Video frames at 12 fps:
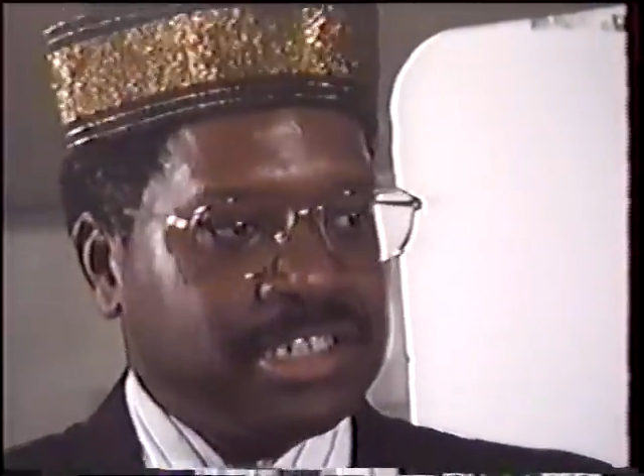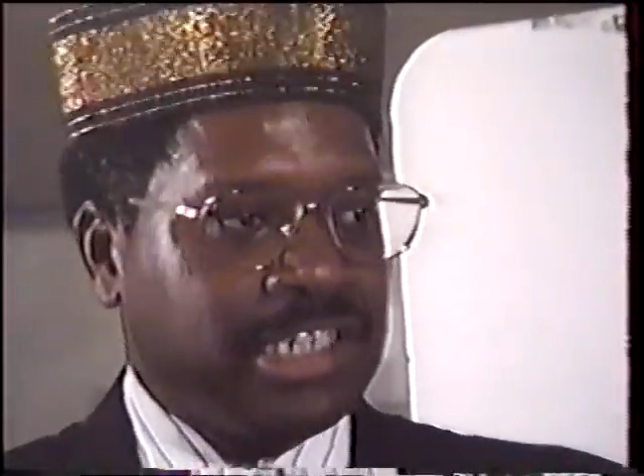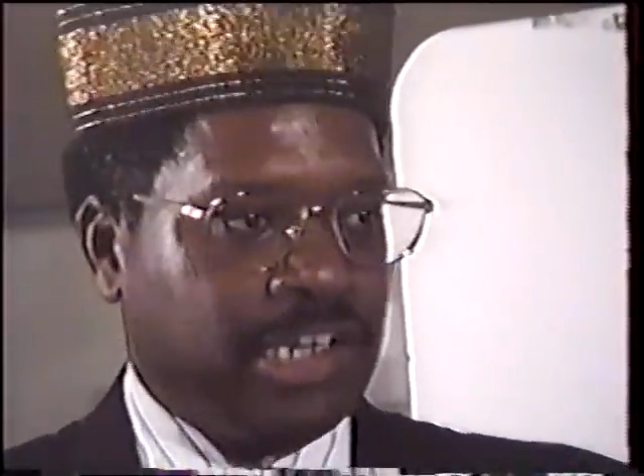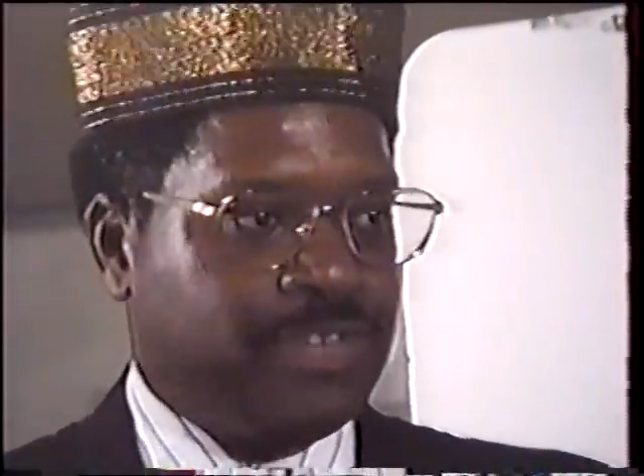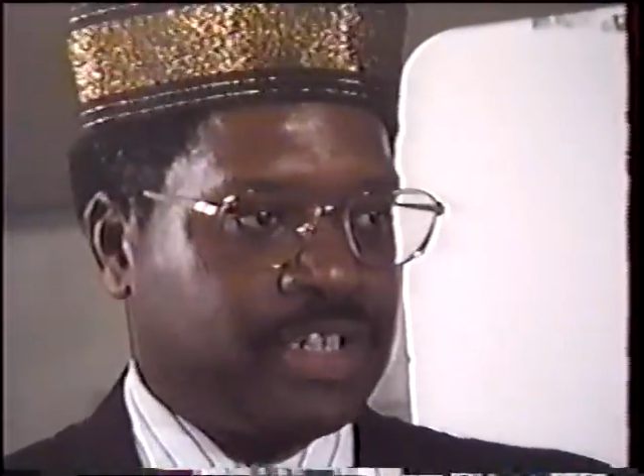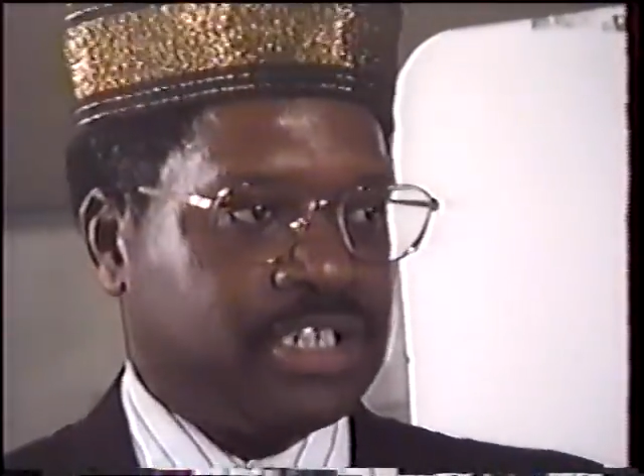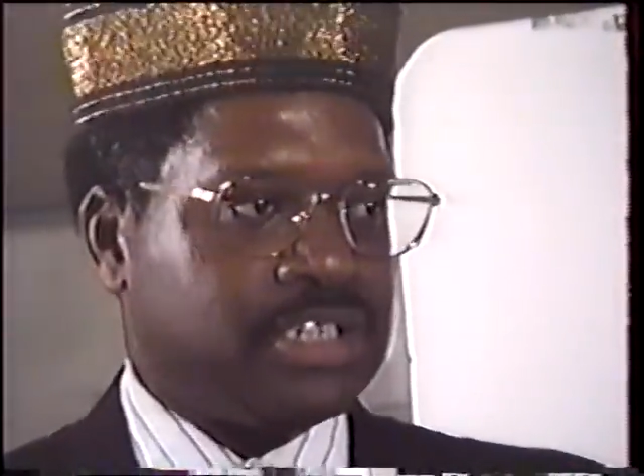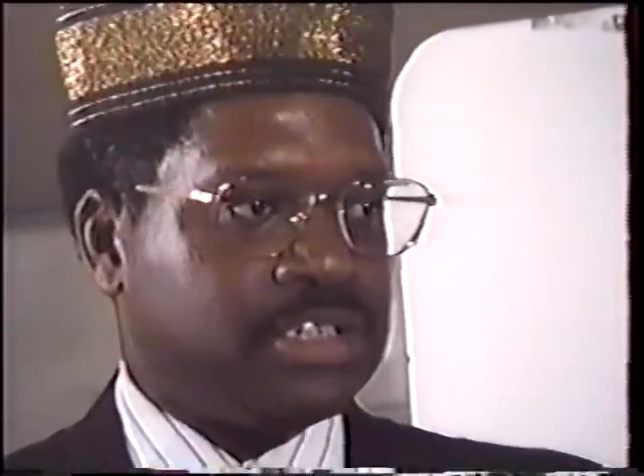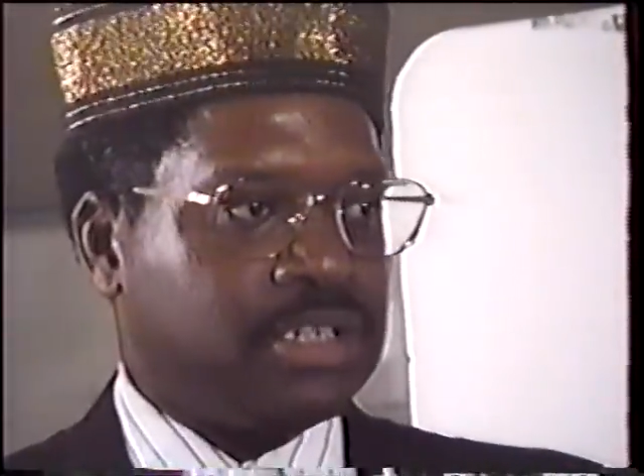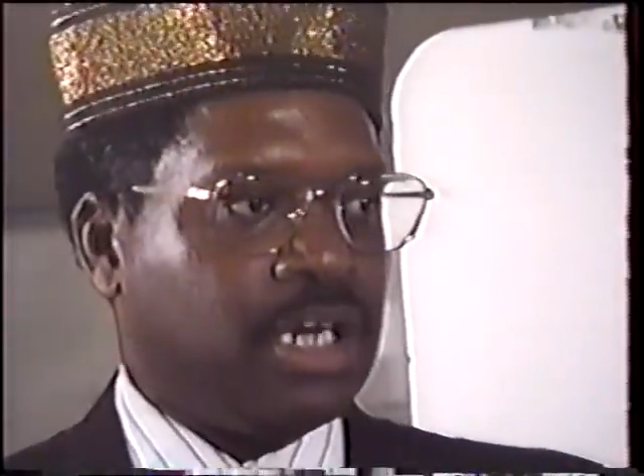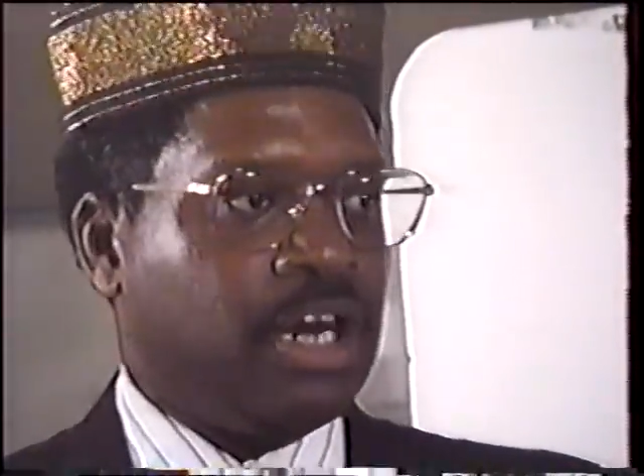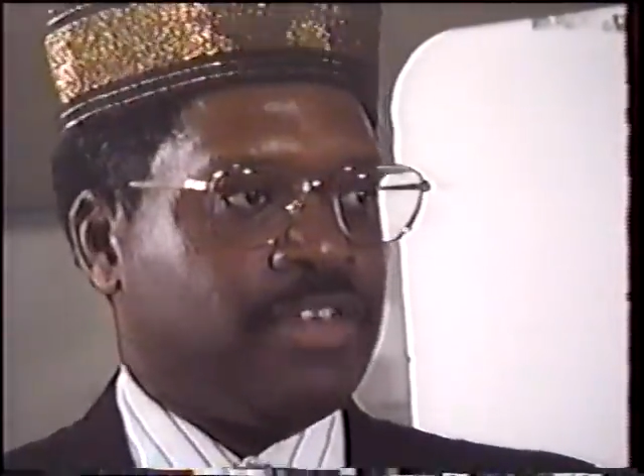significance
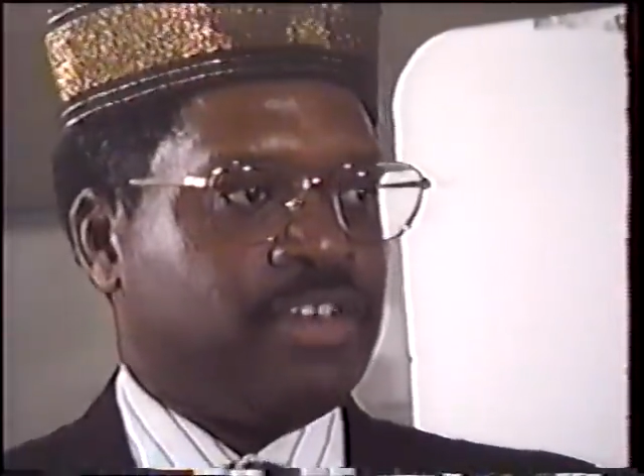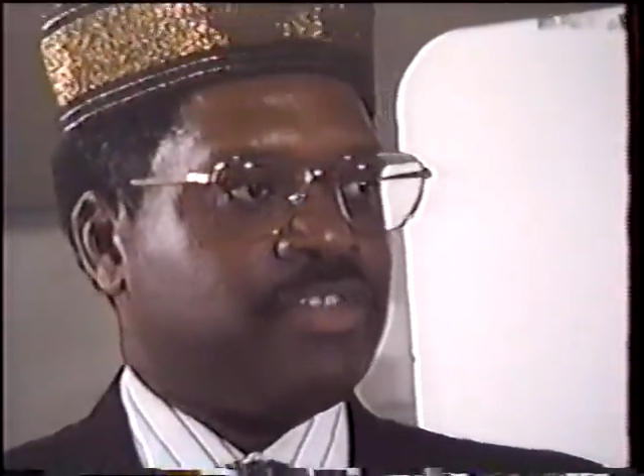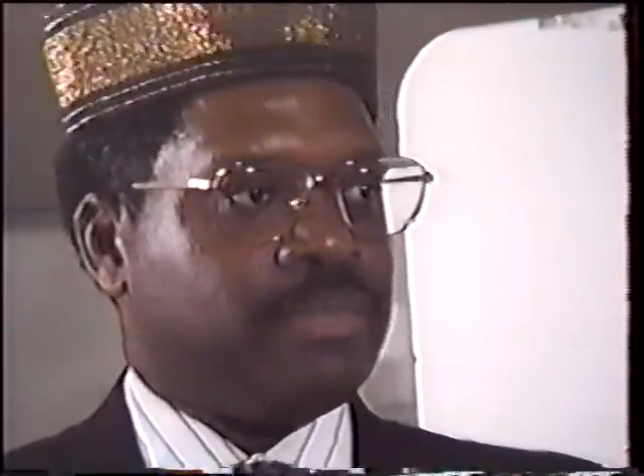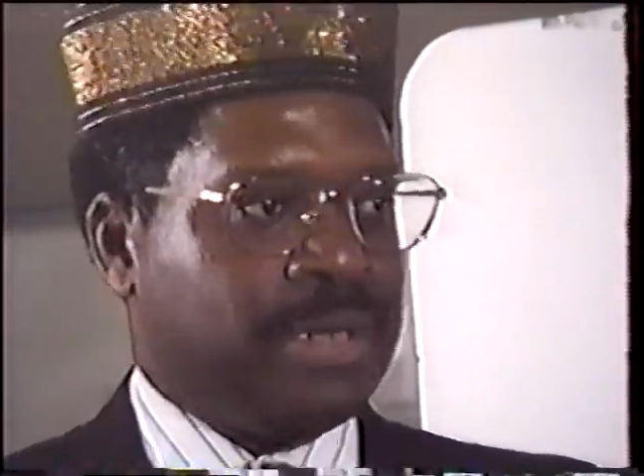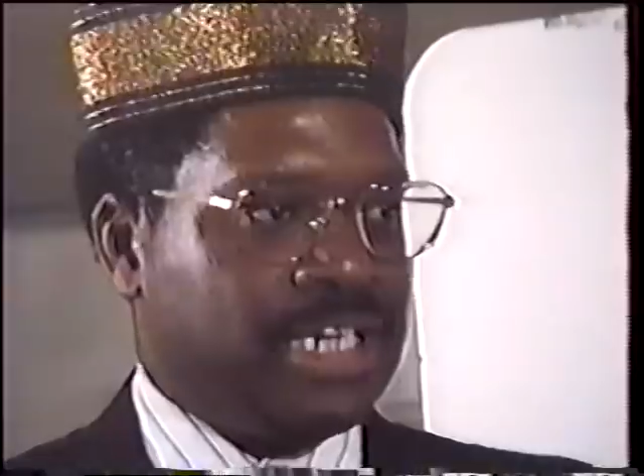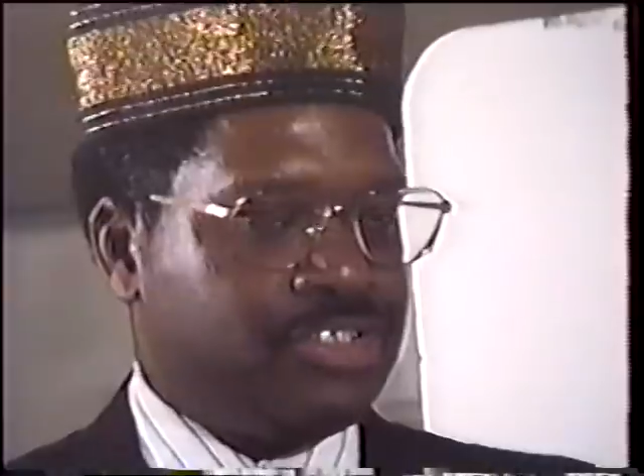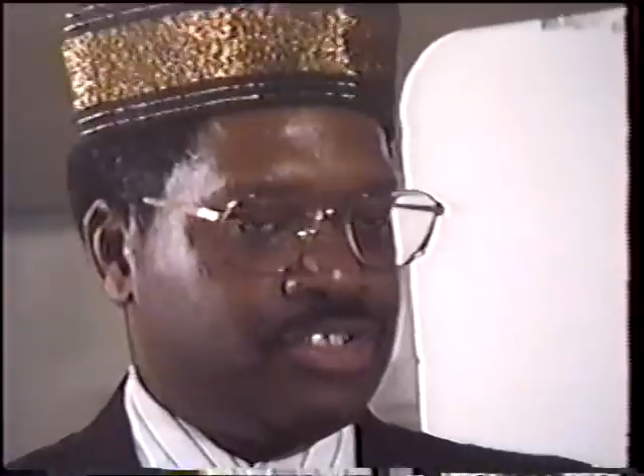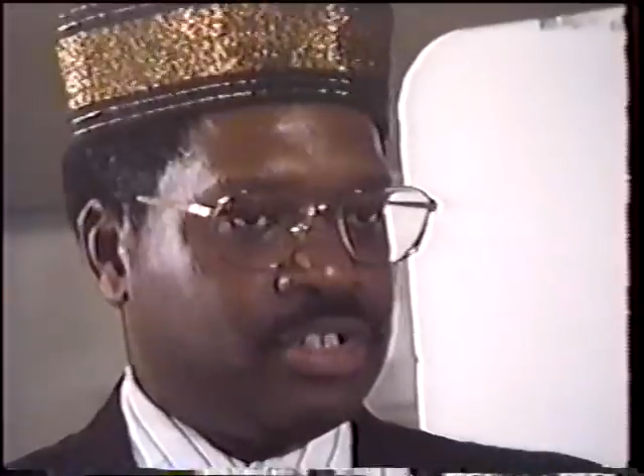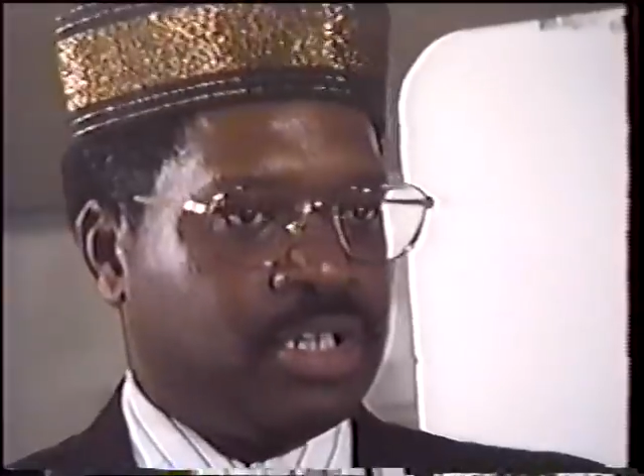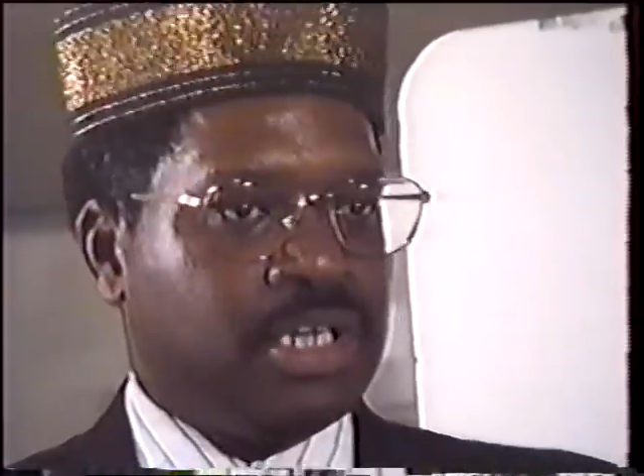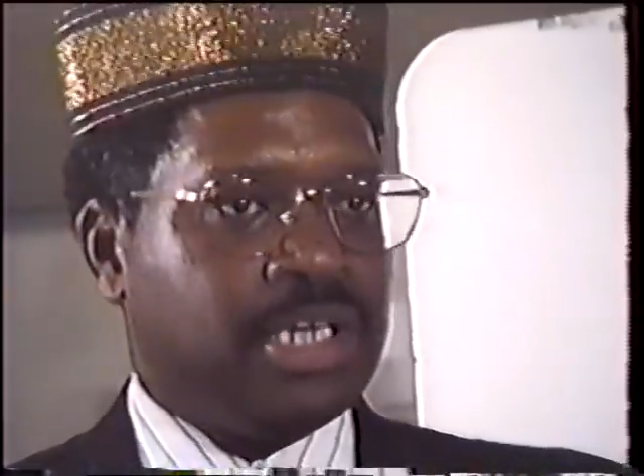of information.